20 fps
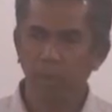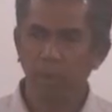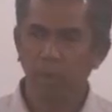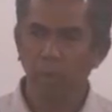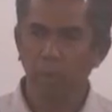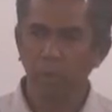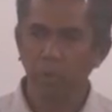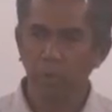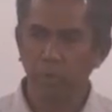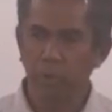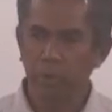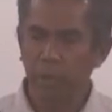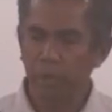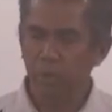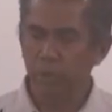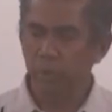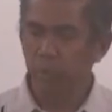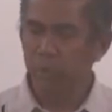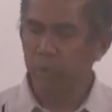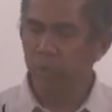You want your
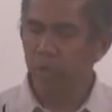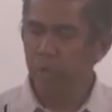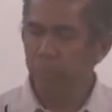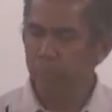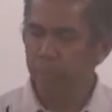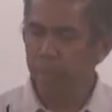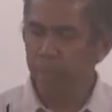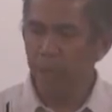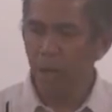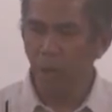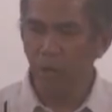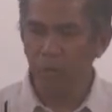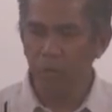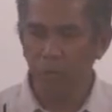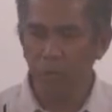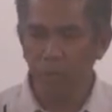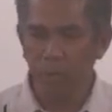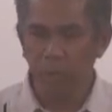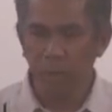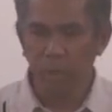kids to be sleeping
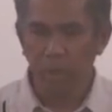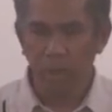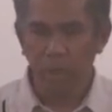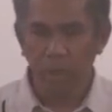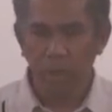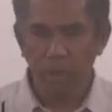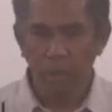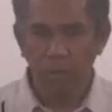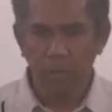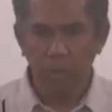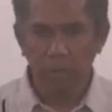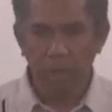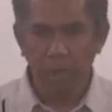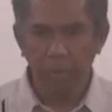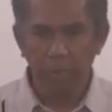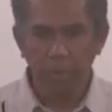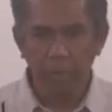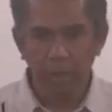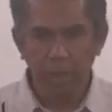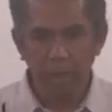around with
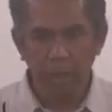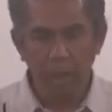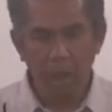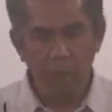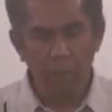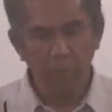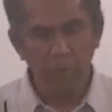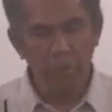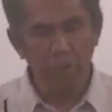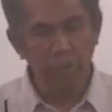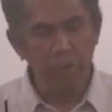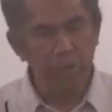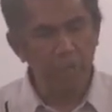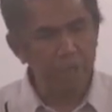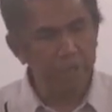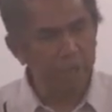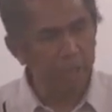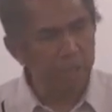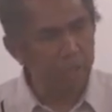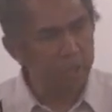every opposite
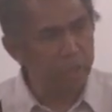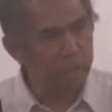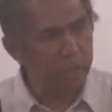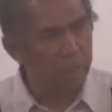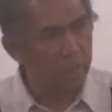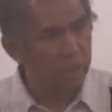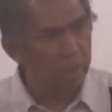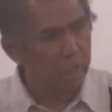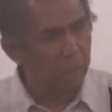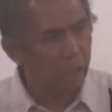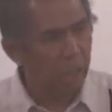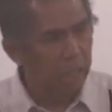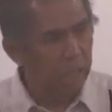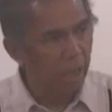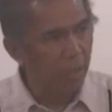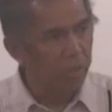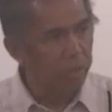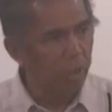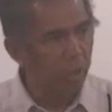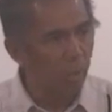sex they see
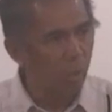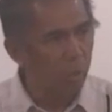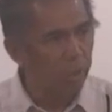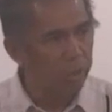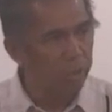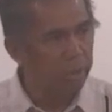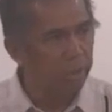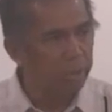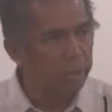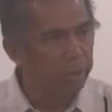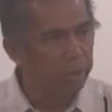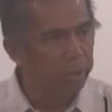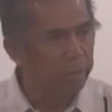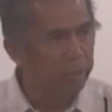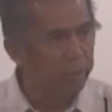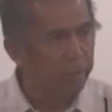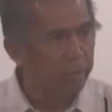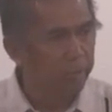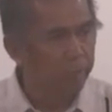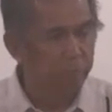around the corner?
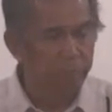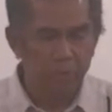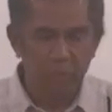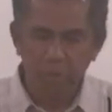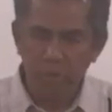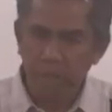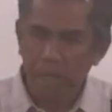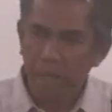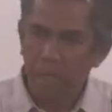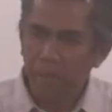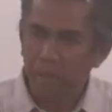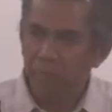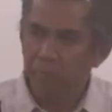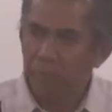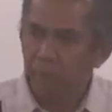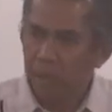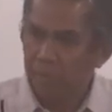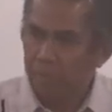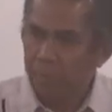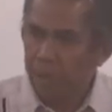There's a saying in the
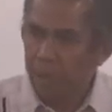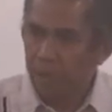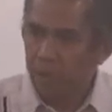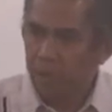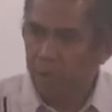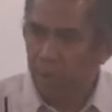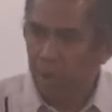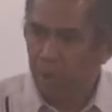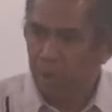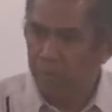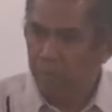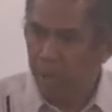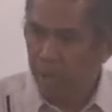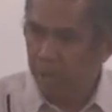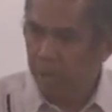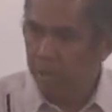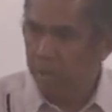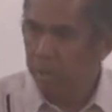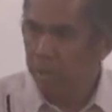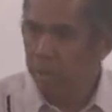Philippines, there are
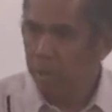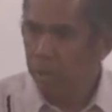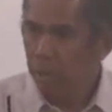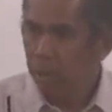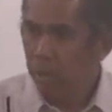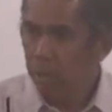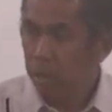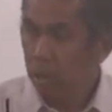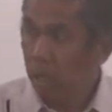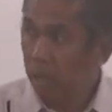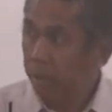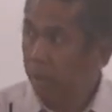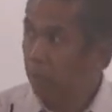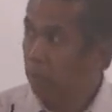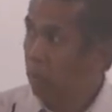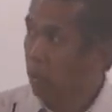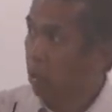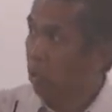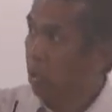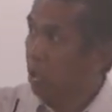men, nalagyan
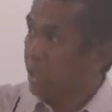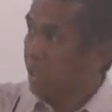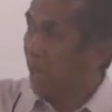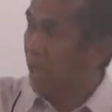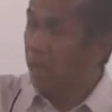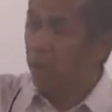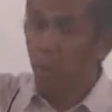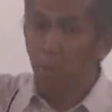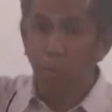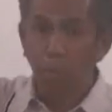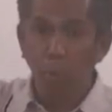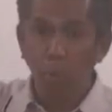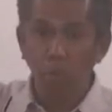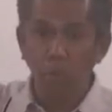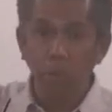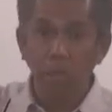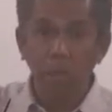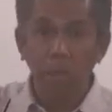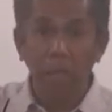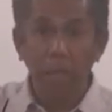mo rin ang sayo yung
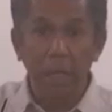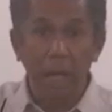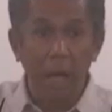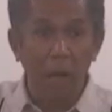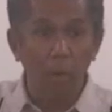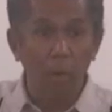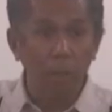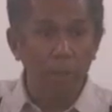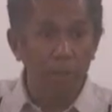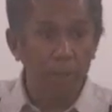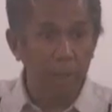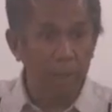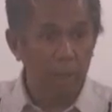poste, liligawan.